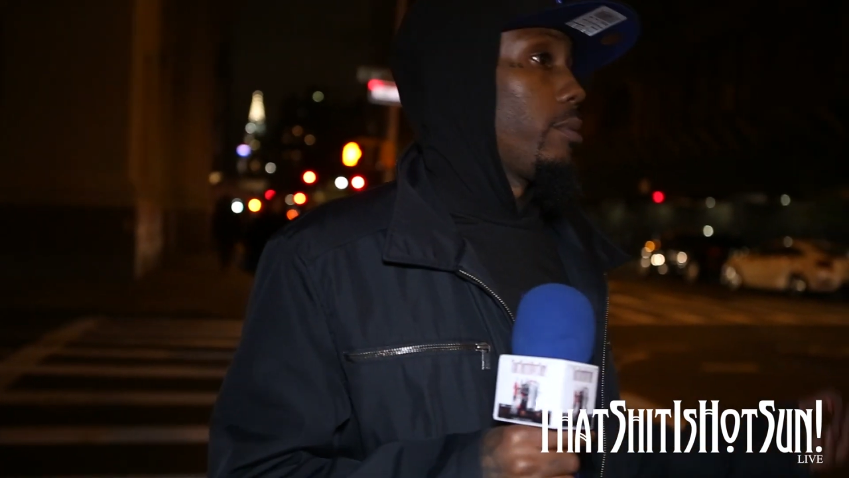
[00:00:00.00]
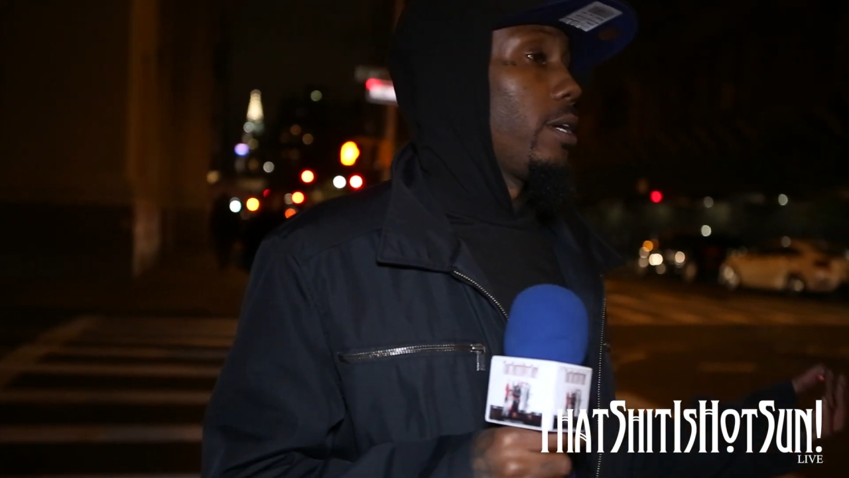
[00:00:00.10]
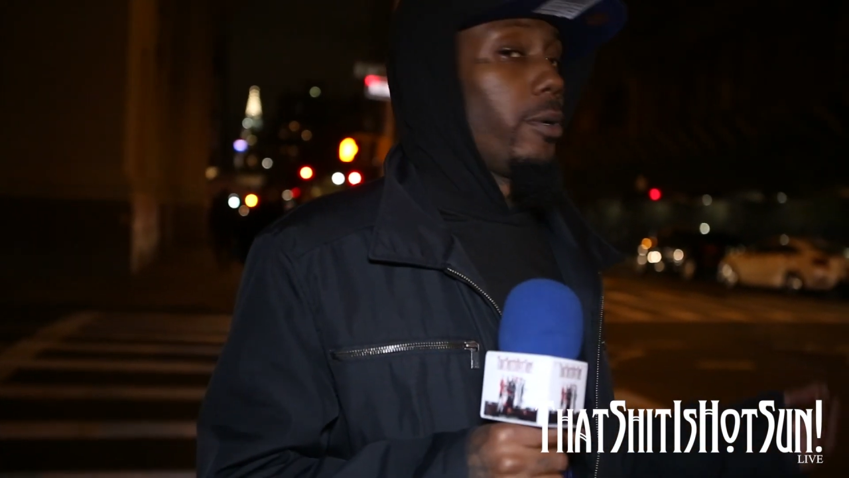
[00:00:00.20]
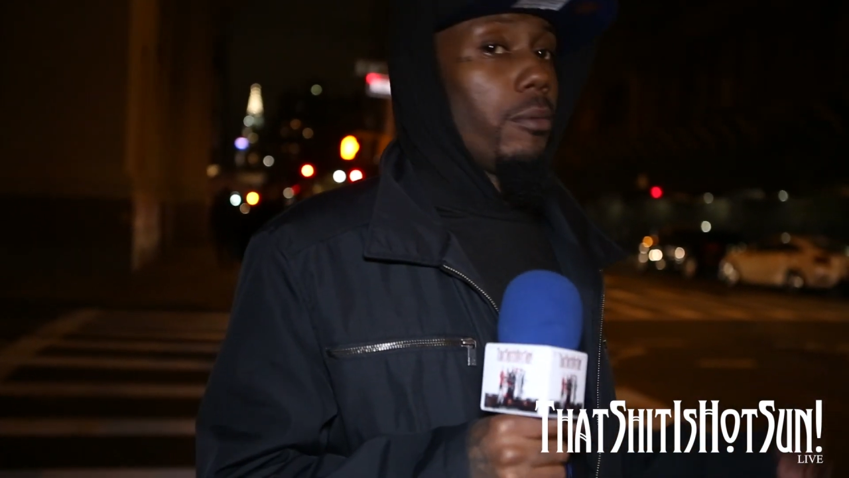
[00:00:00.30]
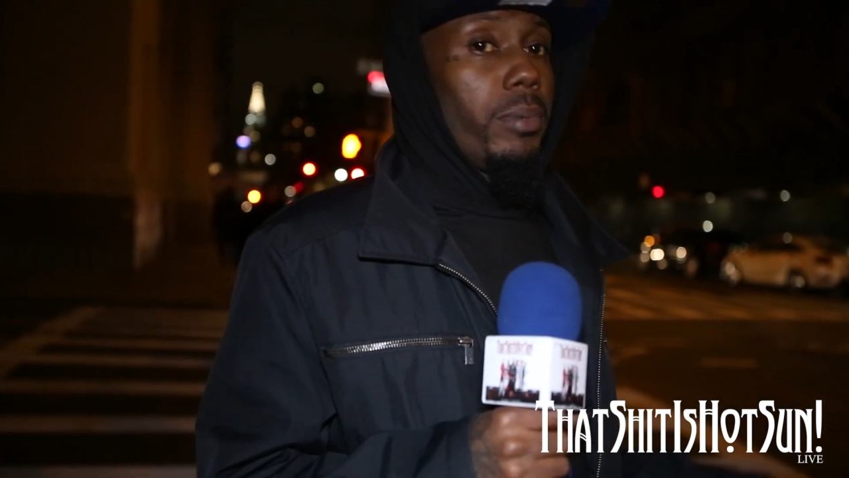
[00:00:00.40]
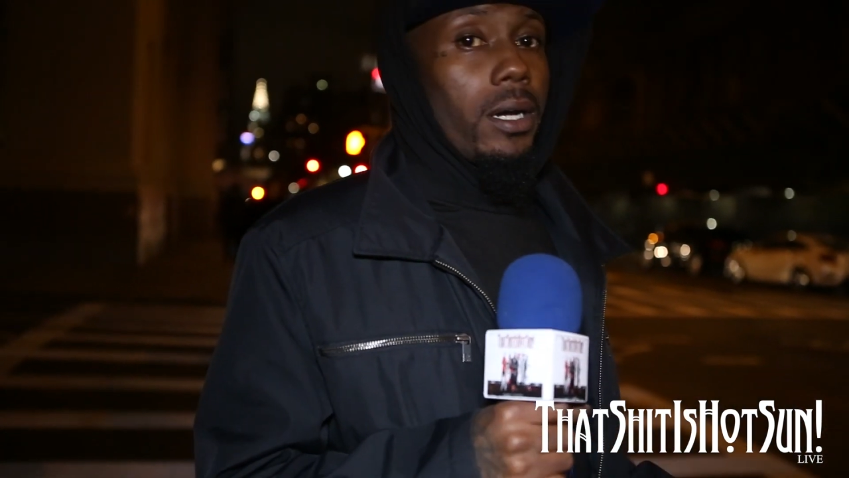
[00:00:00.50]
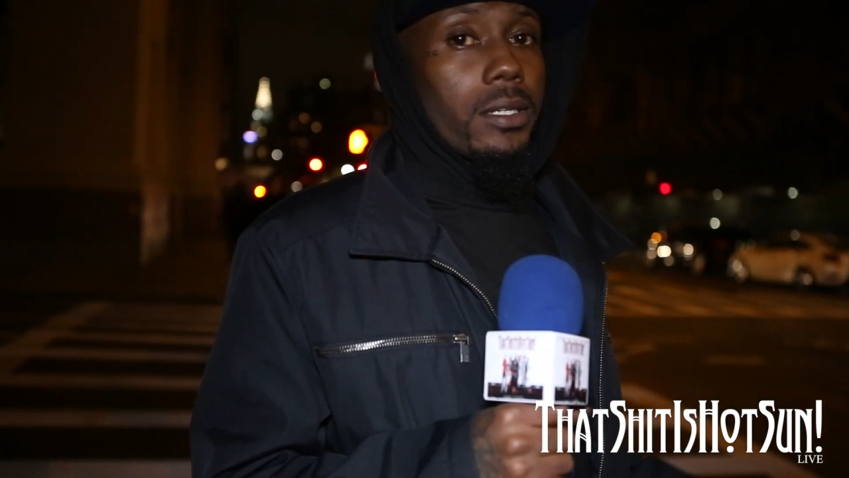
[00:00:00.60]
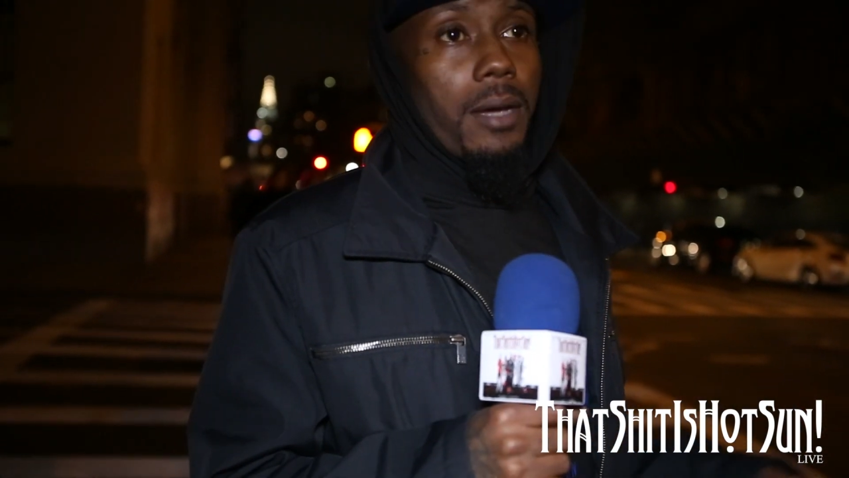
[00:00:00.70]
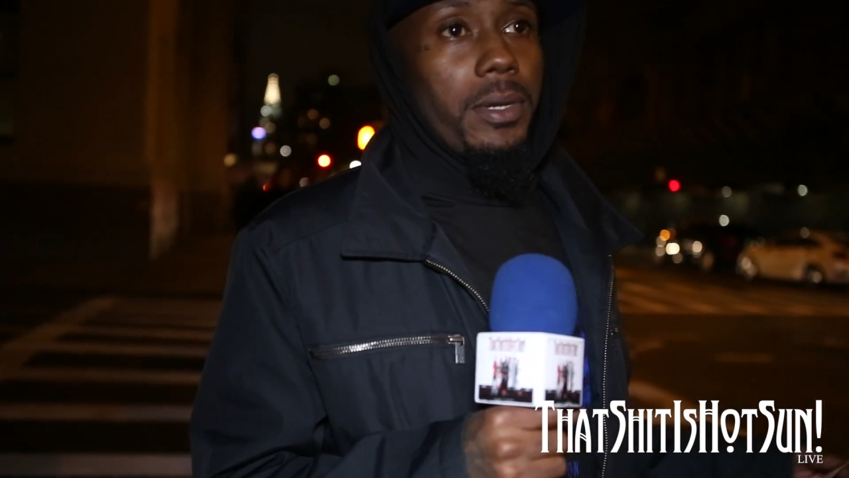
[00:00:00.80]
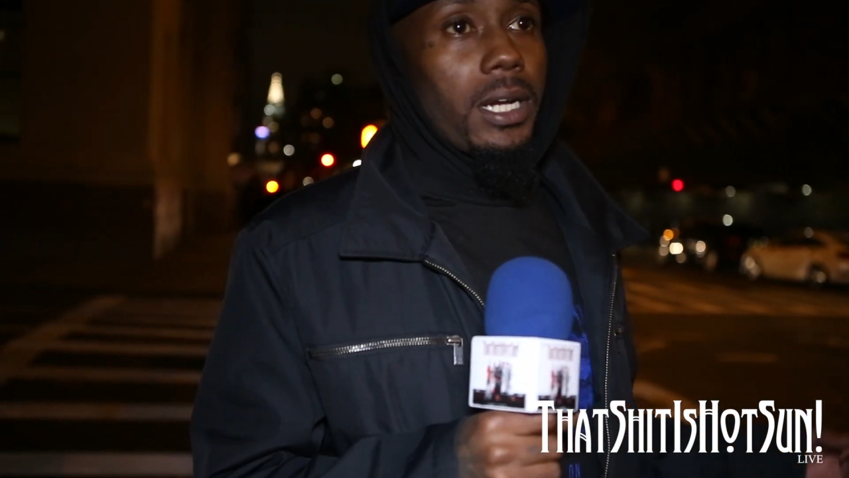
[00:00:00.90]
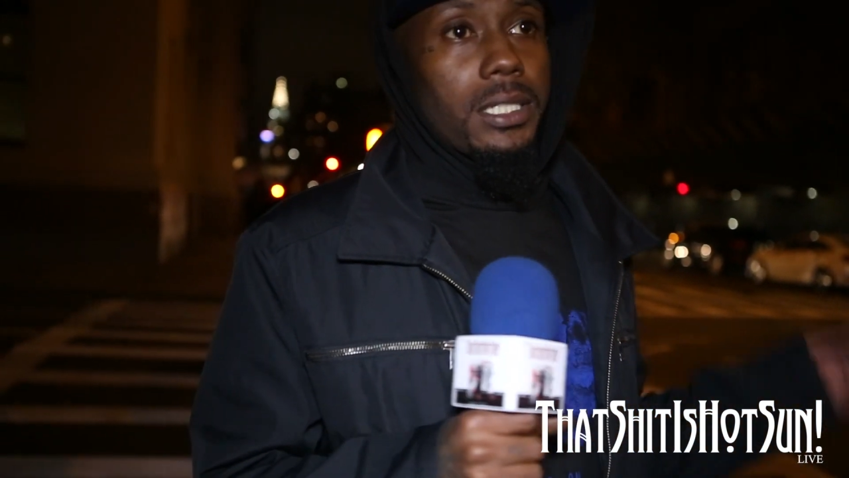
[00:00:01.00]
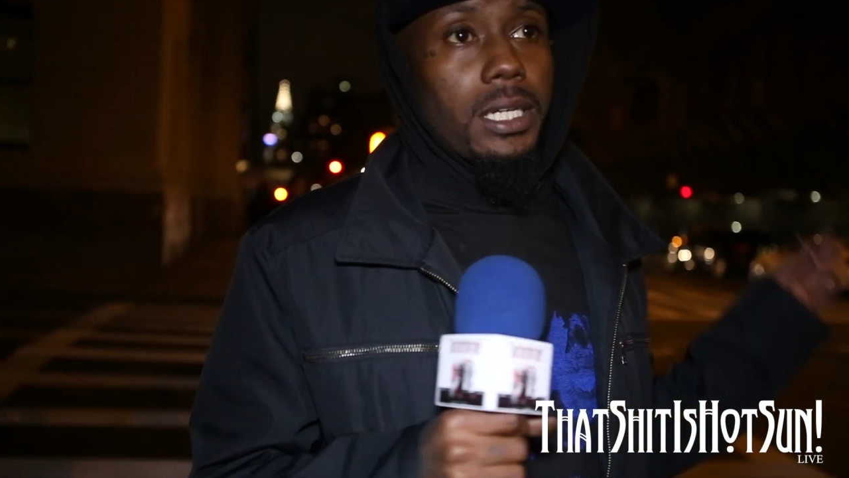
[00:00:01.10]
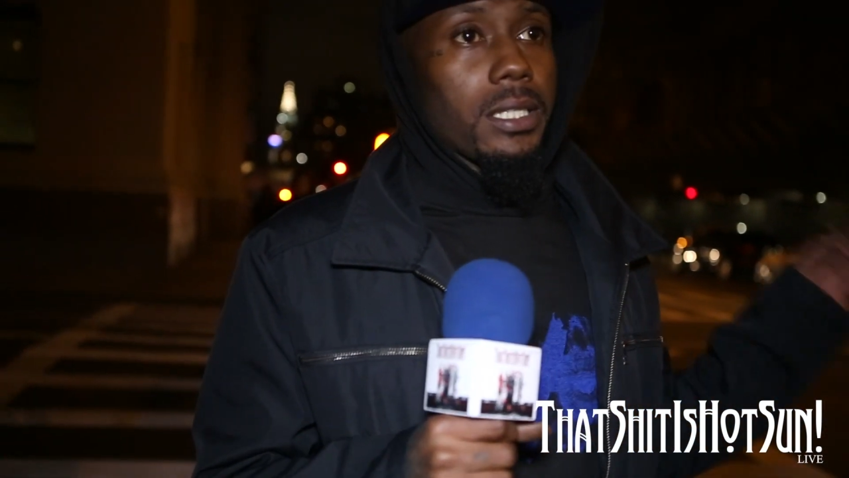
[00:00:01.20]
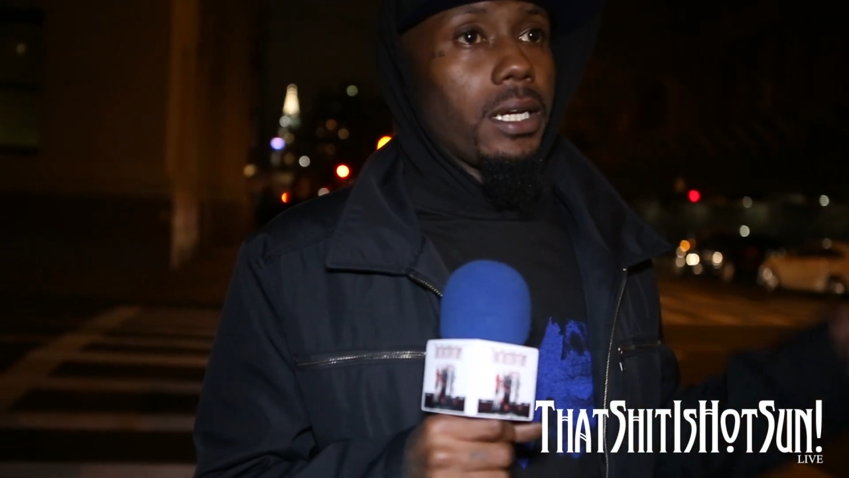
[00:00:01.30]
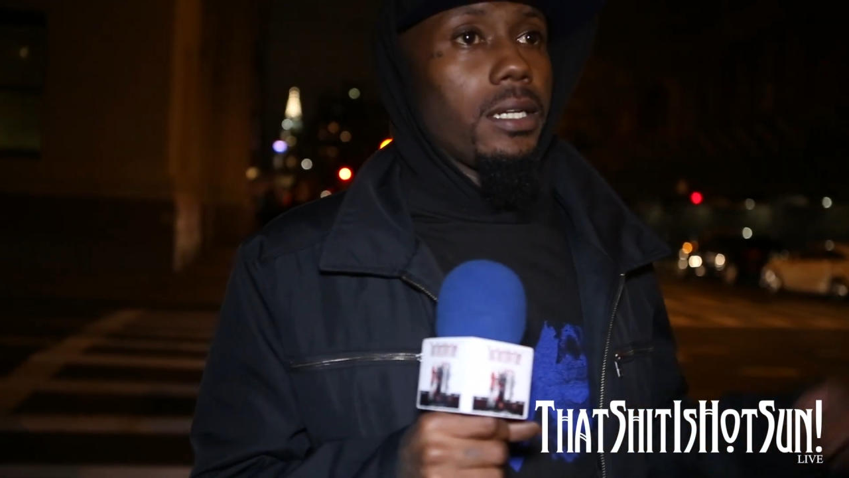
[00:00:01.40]
Keep oh, it a shit. buck. Yeah, I mean, I'll
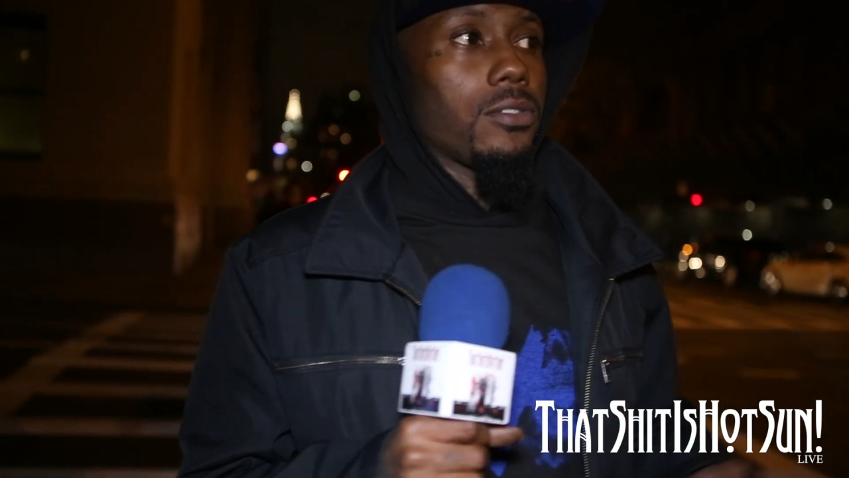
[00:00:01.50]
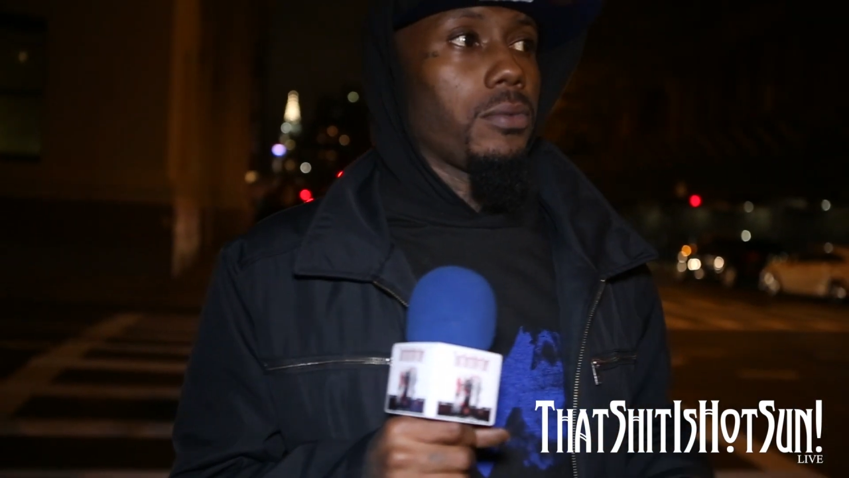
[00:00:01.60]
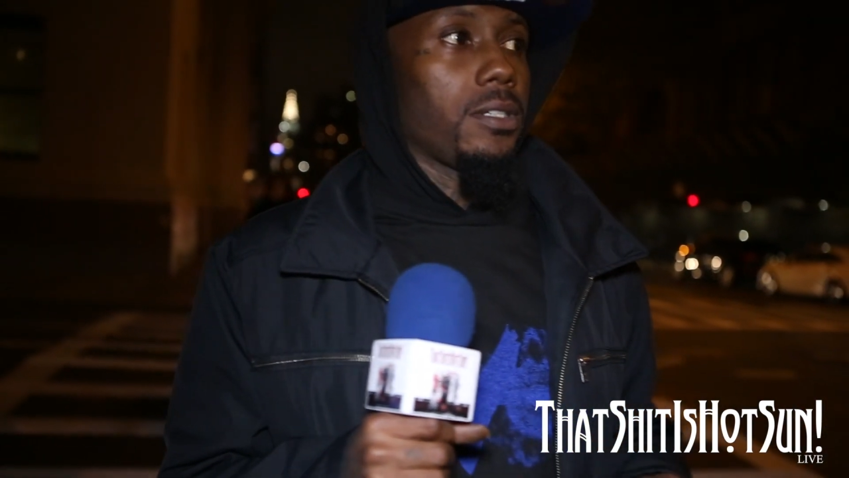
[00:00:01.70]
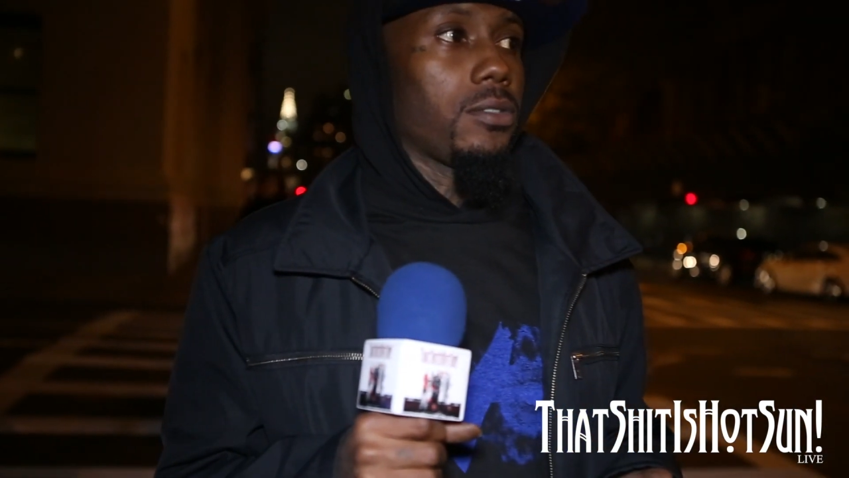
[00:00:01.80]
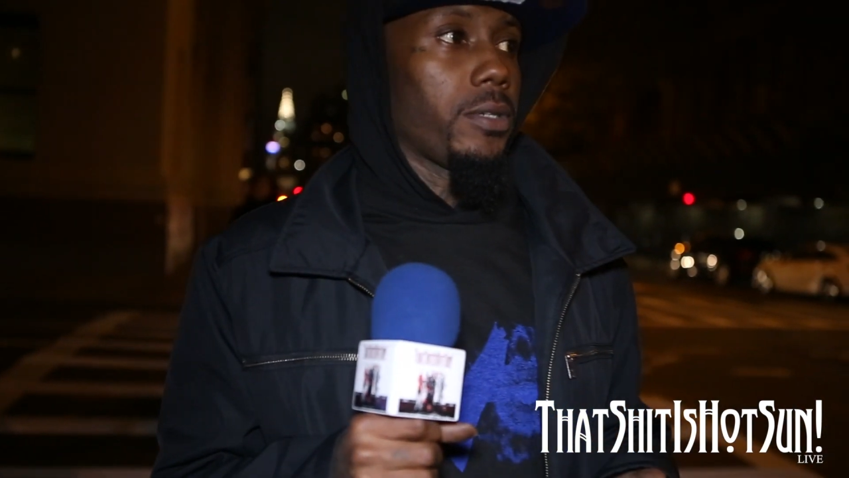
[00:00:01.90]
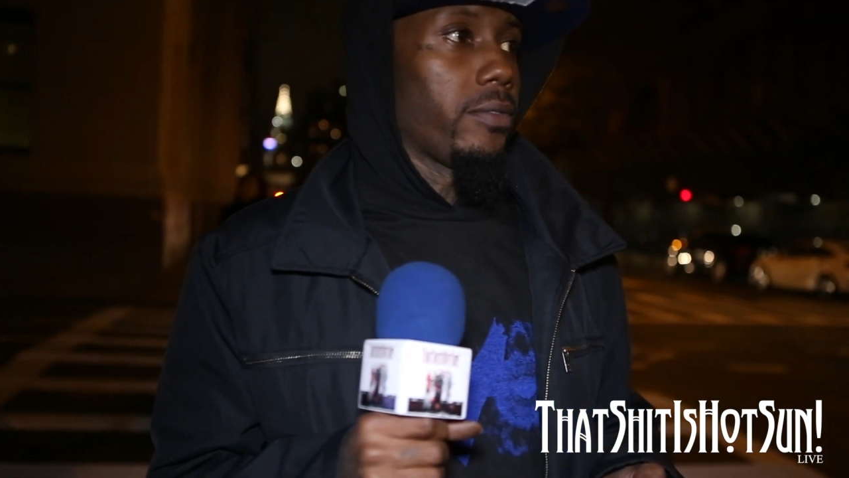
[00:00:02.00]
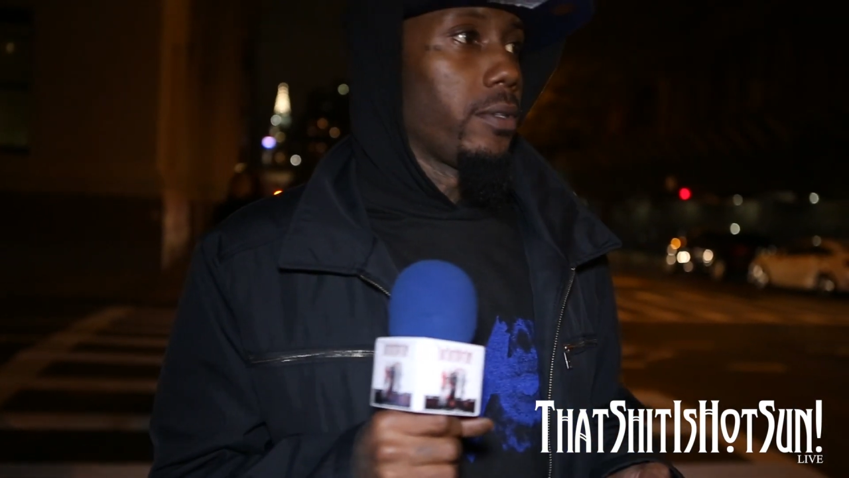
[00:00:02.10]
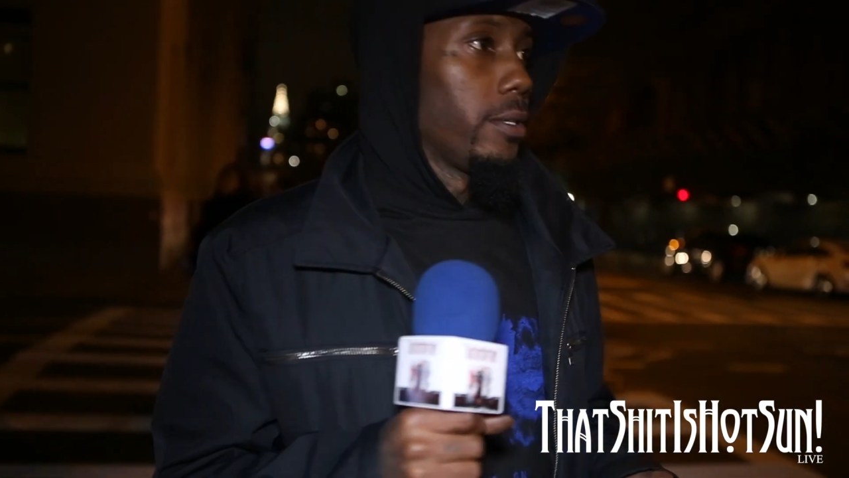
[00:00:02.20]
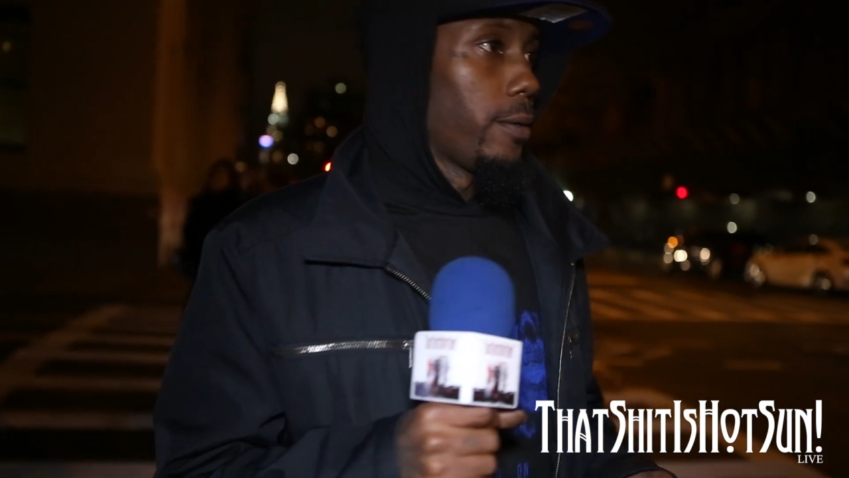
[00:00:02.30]
take that. This, this, whatever.